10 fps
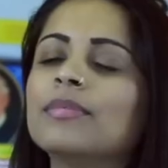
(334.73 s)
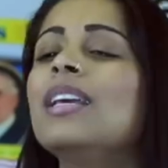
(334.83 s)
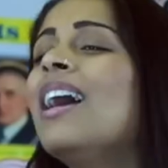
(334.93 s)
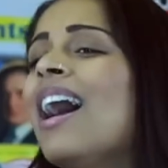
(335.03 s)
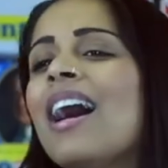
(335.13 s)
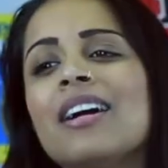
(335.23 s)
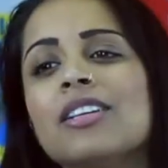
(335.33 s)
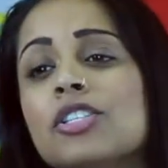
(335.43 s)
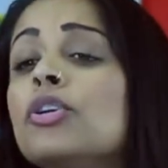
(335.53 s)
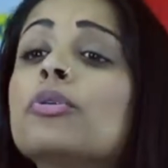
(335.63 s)

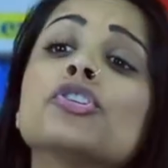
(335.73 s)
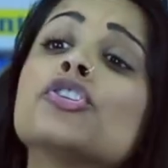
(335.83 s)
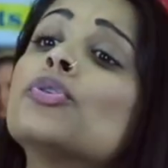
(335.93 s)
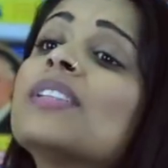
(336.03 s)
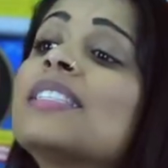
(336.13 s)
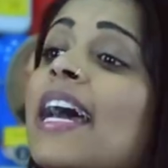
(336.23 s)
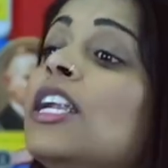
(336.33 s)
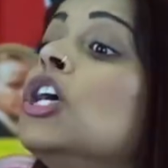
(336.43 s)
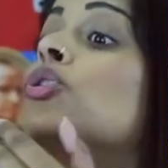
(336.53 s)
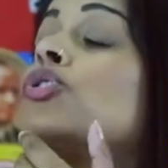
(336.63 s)
Yeah, so you know what you should do
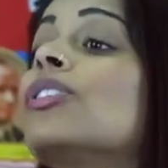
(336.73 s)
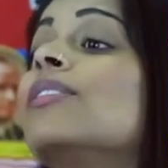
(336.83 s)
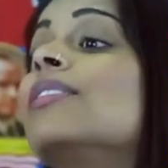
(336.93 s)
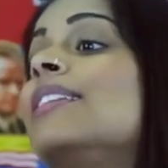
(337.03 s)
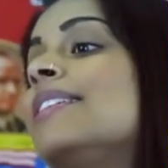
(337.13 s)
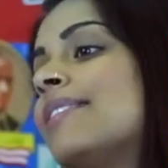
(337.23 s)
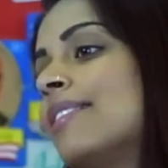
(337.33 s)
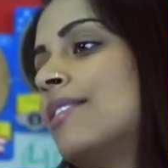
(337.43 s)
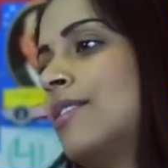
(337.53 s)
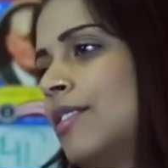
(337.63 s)
instead? You should
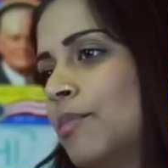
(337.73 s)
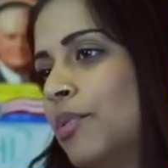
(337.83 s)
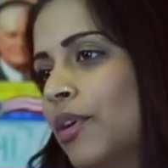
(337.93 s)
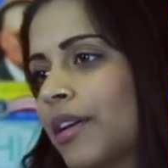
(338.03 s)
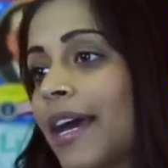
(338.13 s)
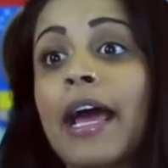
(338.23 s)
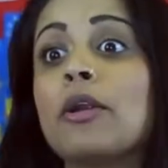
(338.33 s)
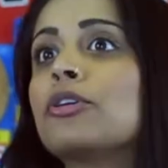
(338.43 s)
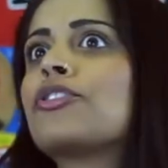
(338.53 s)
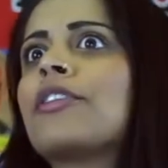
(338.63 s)
listen to the book. And I
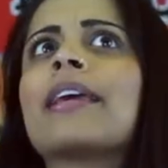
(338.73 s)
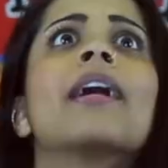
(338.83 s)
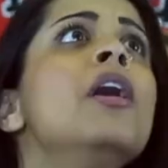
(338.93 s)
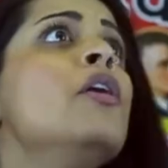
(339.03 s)
know you're thinking,